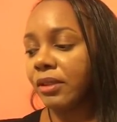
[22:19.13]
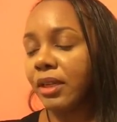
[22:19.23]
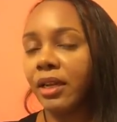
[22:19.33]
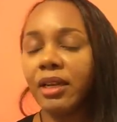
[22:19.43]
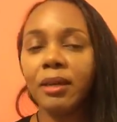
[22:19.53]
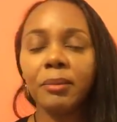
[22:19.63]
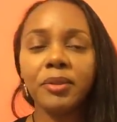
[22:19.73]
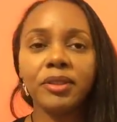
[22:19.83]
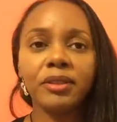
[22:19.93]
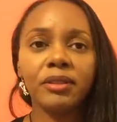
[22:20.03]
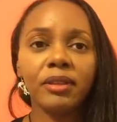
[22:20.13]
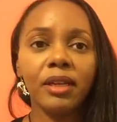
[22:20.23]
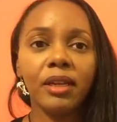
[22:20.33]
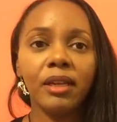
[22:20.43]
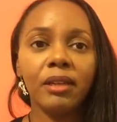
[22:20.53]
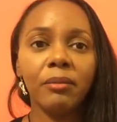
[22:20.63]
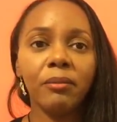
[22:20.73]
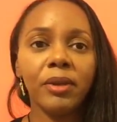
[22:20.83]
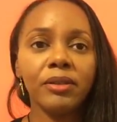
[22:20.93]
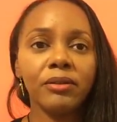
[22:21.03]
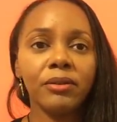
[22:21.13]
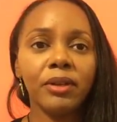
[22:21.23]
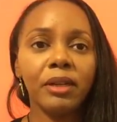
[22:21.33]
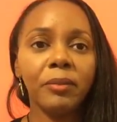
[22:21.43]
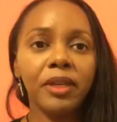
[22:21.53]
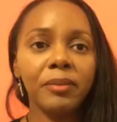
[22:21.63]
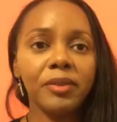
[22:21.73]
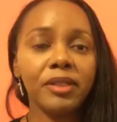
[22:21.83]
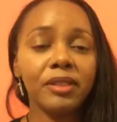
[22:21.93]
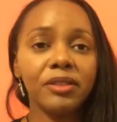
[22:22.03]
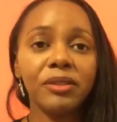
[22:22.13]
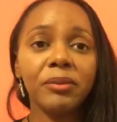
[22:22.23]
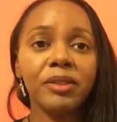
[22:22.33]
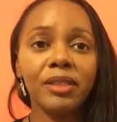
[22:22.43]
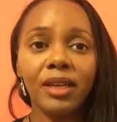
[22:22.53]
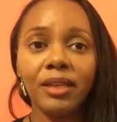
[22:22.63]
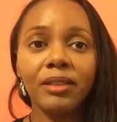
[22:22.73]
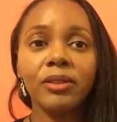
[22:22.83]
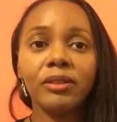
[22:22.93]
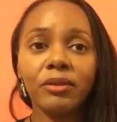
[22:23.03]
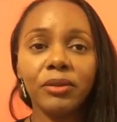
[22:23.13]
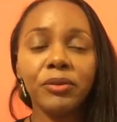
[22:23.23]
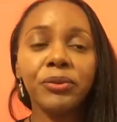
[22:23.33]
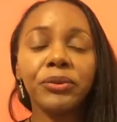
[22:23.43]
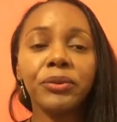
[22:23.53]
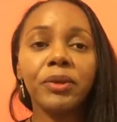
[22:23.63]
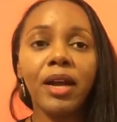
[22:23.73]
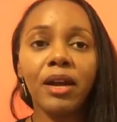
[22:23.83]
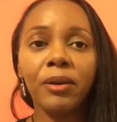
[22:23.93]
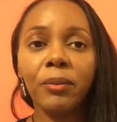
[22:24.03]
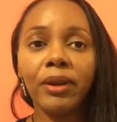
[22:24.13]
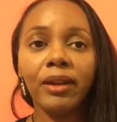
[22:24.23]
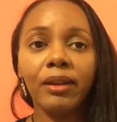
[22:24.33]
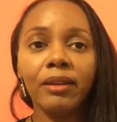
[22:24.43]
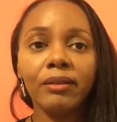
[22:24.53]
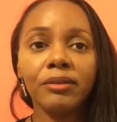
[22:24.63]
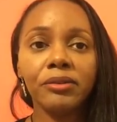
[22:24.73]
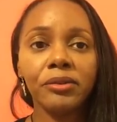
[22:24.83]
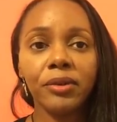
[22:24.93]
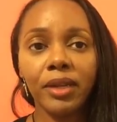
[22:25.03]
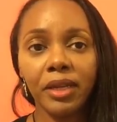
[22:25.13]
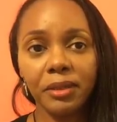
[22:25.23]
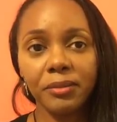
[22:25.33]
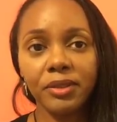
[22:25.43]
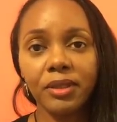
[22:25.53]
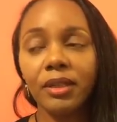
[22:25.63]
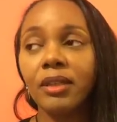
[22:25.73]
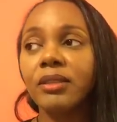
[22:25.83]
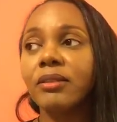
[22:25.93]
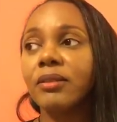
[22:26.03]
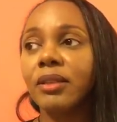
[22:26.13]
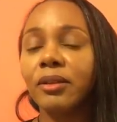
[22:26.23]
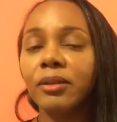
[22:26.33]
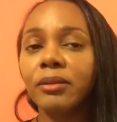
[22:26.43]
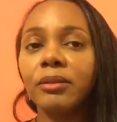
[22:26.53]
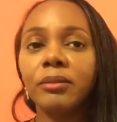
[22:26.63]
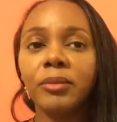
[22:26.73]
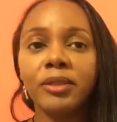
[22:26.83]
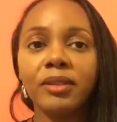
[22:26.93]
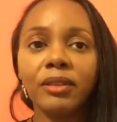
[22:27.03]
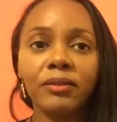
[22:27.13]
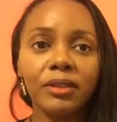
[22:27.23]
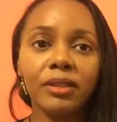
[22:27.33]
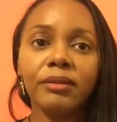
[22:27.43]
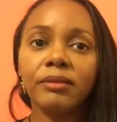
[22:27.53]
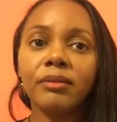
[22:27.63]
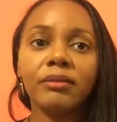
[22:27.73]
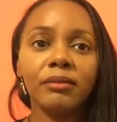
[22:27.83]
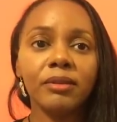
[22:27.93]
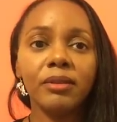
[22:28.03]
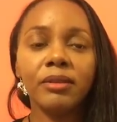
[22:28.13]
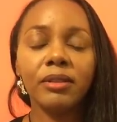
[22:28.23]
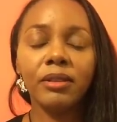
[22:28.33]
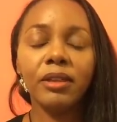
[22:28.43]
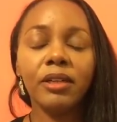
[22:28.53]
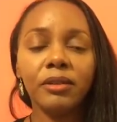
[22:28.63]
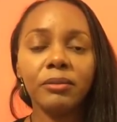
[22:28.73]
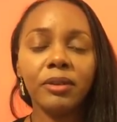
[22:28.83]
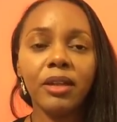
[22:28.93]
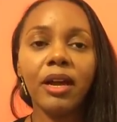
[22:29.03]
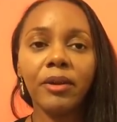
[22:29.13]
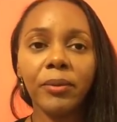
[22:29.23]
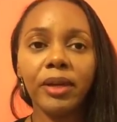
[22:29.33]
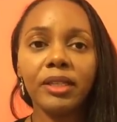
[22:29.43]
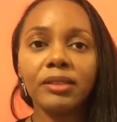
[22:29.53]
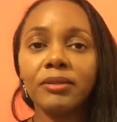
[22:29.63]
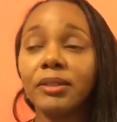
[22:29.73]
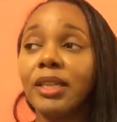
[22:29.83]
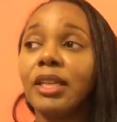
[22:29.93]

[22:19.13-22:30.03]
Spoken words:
Epps and my surname Gibson, she was saying, yo, those are Nottoway surnames. She was like, you most definitely use, Nottoway. She was like,